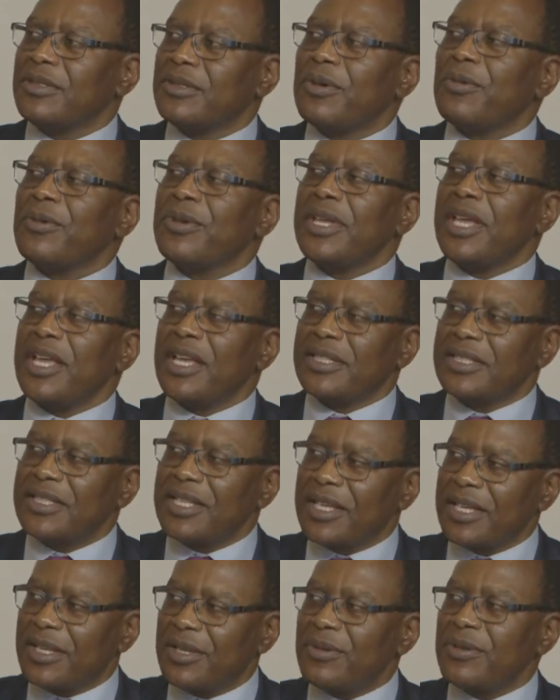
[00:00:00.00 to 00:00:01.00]
So we
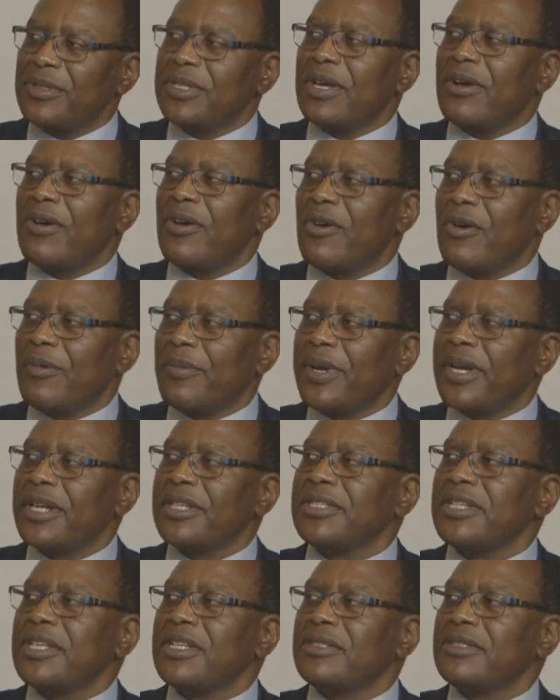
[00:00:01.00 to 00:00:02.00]
execute our
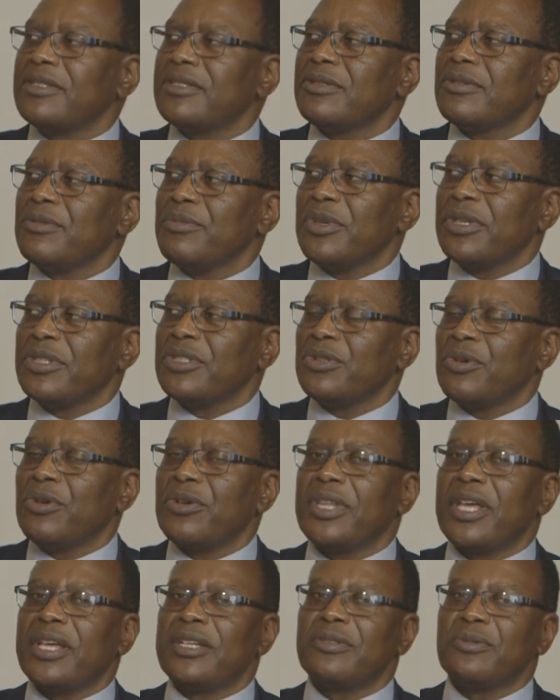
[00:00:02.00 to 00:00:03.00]
operations to mm-hmm. make
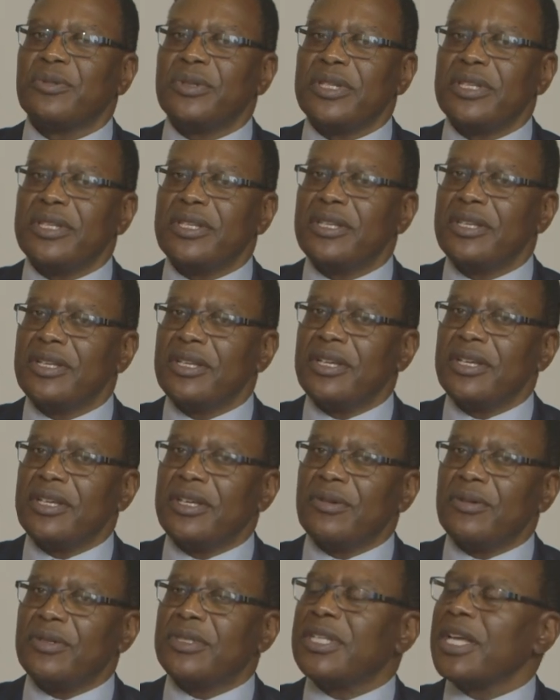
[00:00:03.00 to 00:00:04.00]
sure that
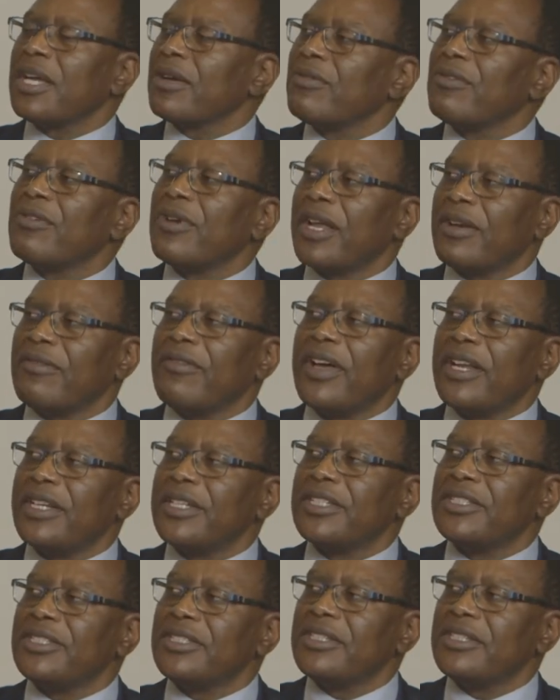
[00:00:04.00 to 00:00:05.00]
we take full advantage